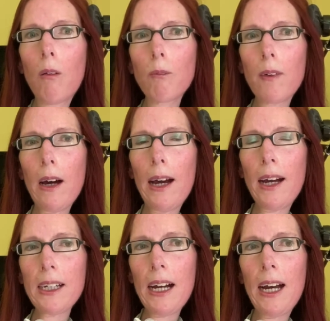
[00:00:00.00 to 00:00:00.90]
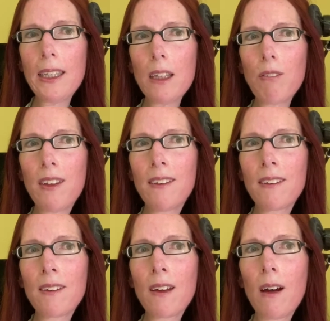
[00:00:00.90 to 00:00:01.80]
I can't even
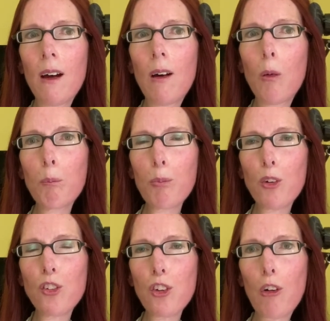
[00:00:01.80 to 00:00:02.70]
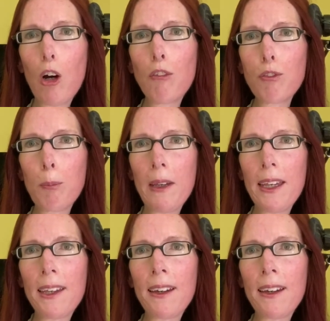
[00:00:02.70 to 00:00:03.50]
push her off me.